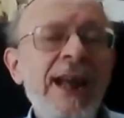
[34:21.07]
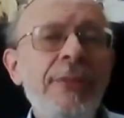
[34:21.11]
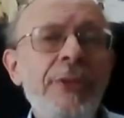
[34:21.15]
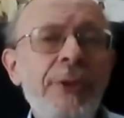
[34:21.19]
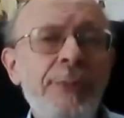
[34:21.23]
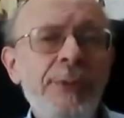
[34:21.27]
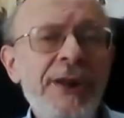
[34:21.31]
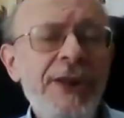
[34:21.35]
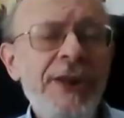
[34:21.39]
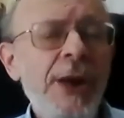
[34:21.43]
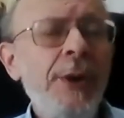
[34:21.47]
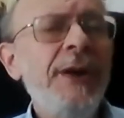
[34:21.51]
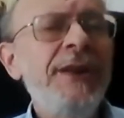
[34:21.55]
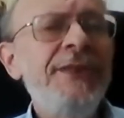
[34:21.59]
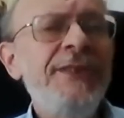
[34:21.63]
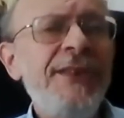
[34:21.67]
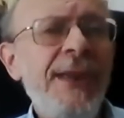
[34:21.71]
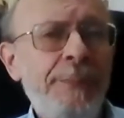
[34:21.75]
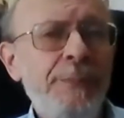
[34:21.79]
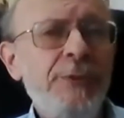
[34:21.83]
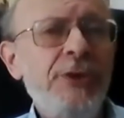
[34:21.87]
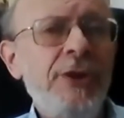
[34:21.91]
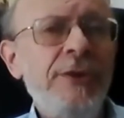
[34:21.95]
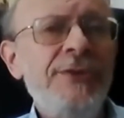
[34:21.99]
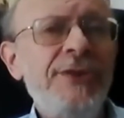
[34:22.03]
There are no
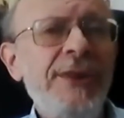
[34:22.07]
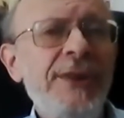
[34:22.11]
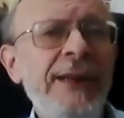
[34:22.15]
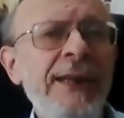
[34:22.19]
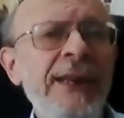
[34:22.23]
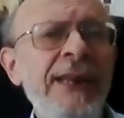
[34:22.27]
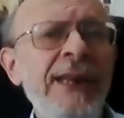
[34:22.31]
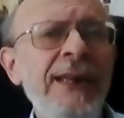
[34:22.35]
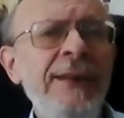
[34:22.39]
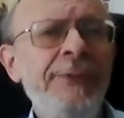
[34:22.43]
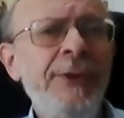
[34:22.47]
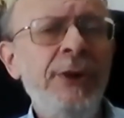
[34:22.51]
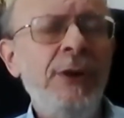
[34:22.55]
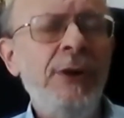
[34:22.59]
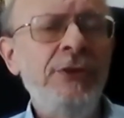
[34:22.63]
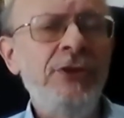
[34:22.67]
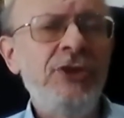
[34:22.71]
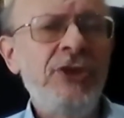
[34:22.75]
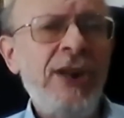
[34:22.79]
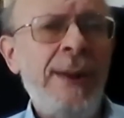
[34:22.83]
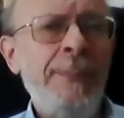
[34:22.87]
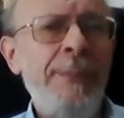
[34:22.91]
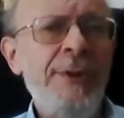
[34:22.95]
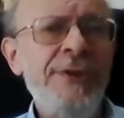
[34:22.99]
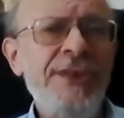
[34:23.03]
exceptions. Even on
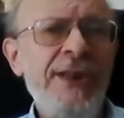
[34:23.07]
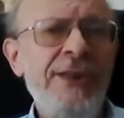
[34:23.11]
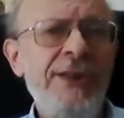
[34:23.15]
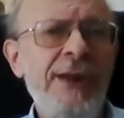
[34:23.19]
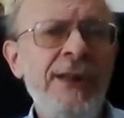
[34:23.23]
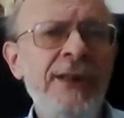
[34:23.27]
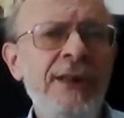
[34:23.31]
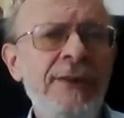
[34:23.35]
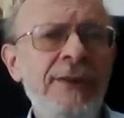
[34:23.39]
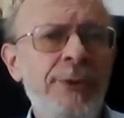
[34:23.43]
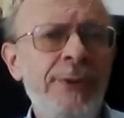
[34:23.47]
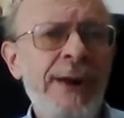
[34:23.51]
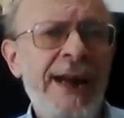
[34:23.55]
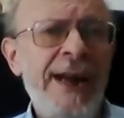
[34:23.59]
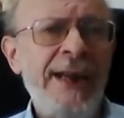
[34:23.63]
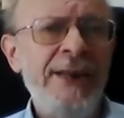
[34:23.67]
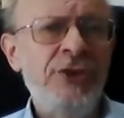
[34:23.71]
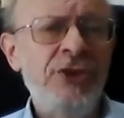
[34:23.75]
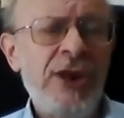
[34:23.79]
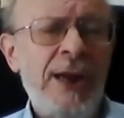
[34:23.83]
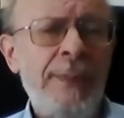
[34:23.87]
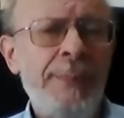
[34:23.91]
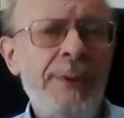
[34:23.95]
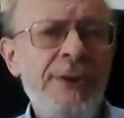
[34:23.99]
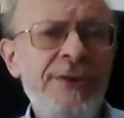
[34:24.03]
Shabbos, it
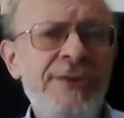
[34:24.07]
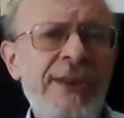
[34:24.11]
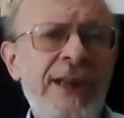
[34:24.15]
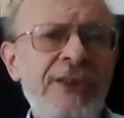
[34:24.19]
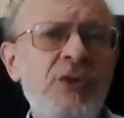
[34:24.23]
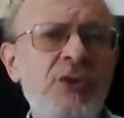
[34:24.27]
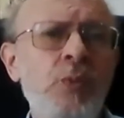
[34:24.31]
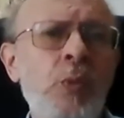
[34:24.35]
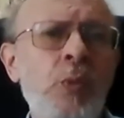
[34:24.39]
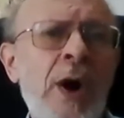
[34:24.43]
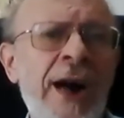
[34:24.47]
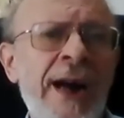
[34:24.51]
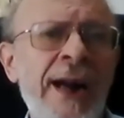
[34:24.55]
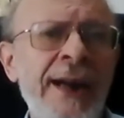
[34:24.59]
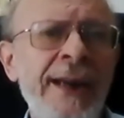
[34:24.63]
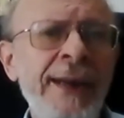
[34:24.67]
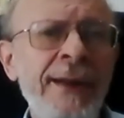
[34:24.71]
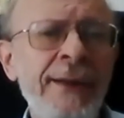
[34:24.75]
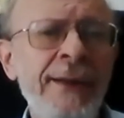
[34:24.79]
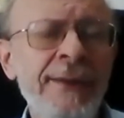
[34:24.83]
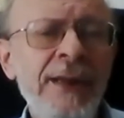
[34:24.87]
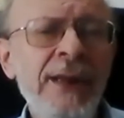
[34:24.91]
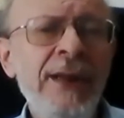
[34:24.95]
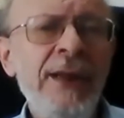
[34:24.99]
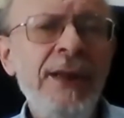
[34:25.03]
overrides Shabbos. That's
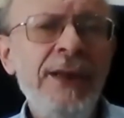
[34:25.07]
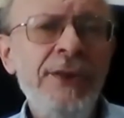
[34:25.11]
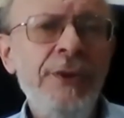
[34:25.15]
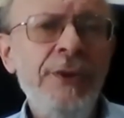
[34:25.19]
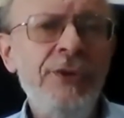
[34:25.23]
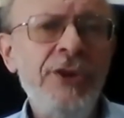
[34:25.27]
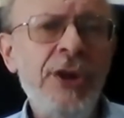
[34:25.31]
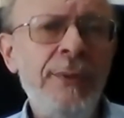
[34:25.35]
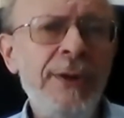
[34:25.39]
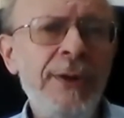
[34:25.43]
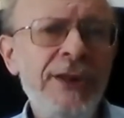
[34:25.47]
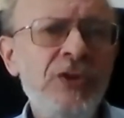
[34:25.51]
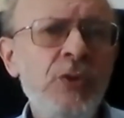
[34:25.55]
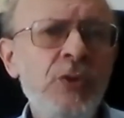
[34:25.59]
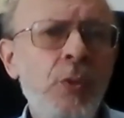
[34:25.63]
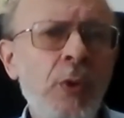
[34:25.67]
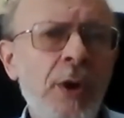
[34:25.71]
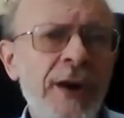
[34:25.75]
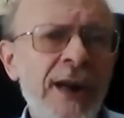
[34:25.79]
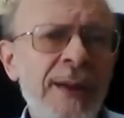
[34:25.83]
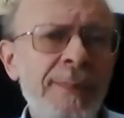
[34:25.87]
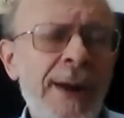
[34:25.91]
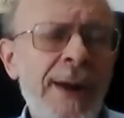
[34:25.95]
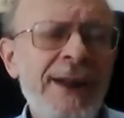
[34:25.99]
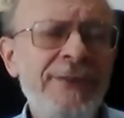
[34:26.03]
why you don't need to
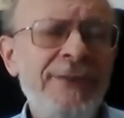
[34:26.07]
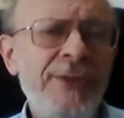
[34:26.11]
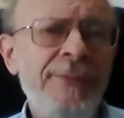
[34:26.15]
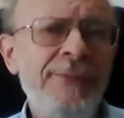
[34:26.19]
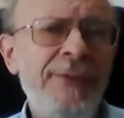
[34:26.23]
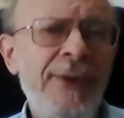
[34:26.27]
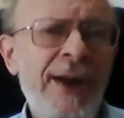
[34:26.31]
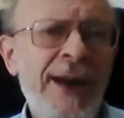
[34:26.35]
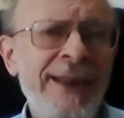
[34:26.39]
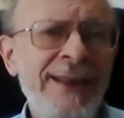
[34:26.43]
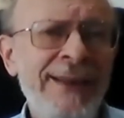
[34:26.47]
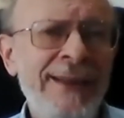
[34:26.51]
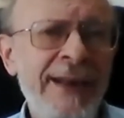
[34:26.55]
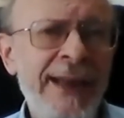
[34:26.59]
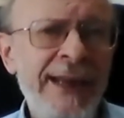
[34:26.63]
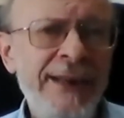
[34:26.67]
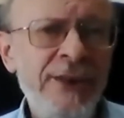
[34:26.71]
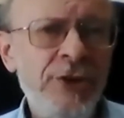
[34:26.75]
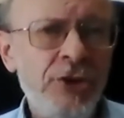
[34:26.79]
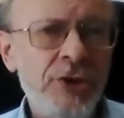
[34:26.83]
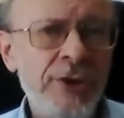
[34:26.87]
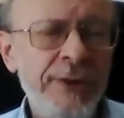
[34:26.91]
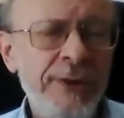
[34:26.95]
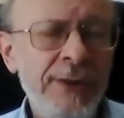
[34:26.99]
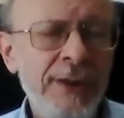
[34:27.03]
worry about the
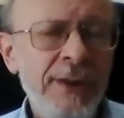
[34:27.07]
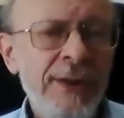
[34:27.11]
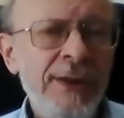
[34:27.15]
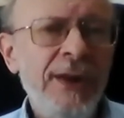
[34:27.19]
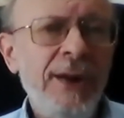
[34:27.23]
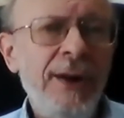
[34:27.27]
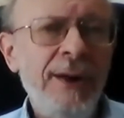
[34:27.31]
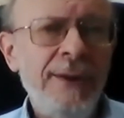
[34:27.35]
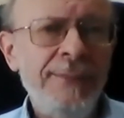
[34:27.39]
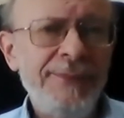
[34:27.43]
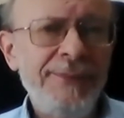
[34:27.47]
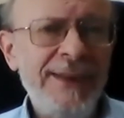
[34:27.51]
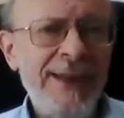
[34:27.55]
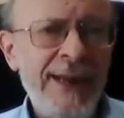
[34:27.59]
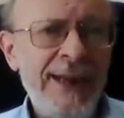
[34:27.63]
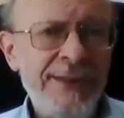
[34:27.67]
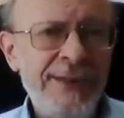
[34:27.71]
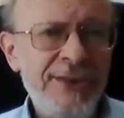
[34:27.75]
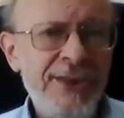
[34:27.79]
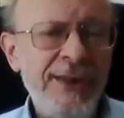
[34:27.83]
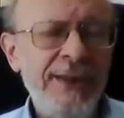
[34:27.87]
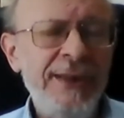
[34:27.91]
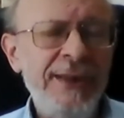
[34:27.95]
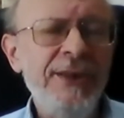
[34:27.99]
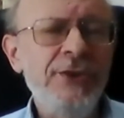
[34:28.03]
violation of
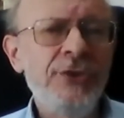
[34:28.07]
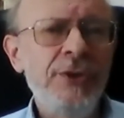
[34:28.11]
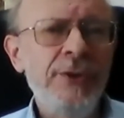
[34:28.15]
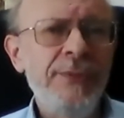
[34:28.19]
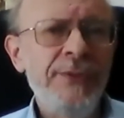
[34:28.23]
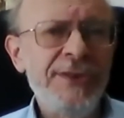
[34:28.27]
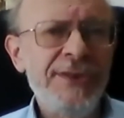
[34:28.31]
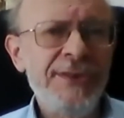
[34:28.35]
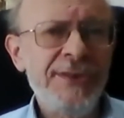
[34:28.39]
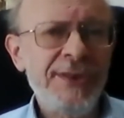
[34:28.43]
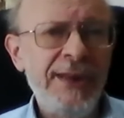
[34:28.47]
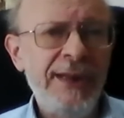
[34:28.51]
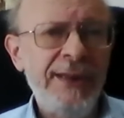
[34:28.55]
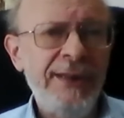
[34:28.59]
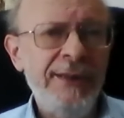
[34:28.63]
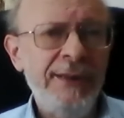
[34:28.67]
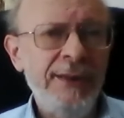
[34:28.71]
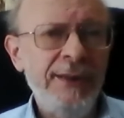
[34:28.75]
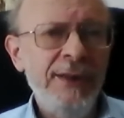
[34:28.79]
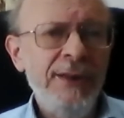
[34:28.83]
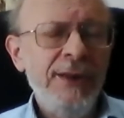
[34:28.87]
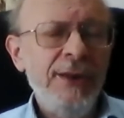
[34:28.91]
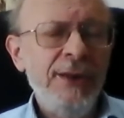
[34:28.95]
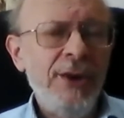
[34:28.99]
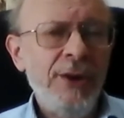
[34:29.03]
cutting into the
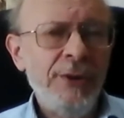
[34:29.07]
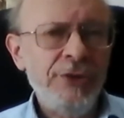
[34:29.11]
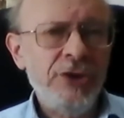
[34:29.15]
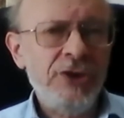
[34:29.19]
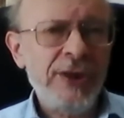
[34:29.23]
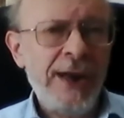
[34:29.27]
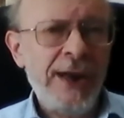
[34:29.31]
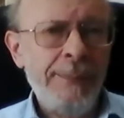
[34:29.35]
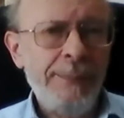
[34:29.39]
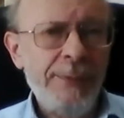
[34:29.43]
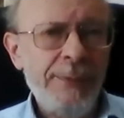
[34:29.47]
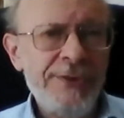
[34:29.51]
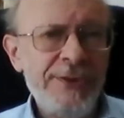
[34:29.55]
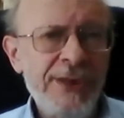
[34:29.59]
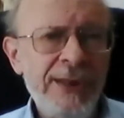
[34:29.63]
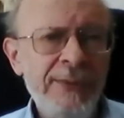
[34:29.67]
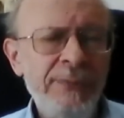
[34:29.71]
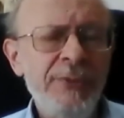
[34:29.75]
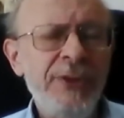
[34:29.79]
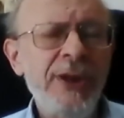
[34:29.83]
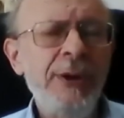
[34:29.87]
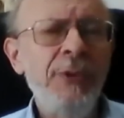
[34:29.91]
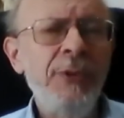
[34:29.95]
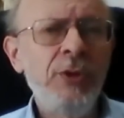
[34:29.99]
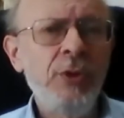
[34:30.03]
skin on Shabbos,
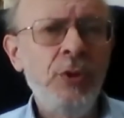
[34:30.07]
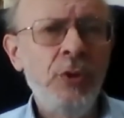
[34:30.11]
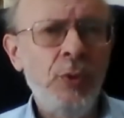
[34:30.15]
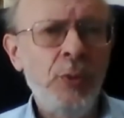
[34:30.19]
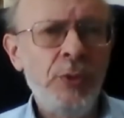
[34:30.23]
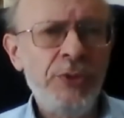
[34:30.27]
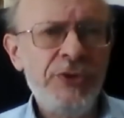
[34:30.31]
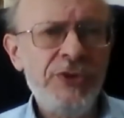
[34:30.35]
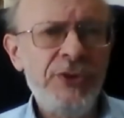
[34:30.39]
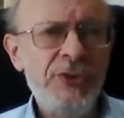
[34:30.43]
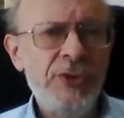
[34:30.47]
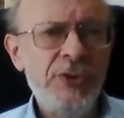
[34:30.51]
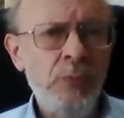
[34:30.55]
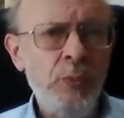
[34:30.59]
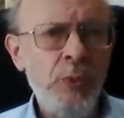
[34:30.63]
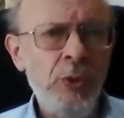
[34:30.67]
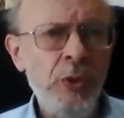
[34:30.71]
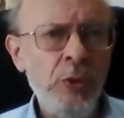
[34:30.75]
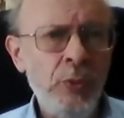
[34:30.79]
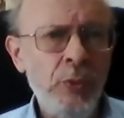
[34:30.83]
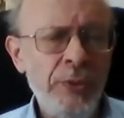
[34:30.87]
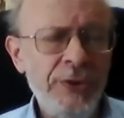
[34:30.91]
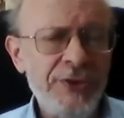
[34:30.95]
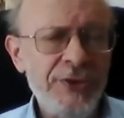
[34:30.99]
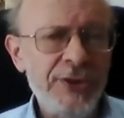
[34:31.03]
even though it causes a
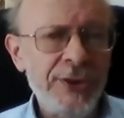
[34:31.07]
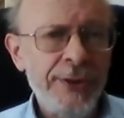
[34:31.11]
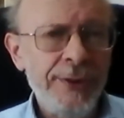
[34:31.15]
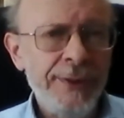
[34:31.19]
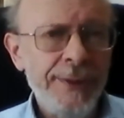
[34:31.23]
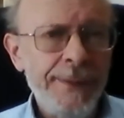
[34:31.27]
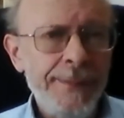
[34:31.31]
wound.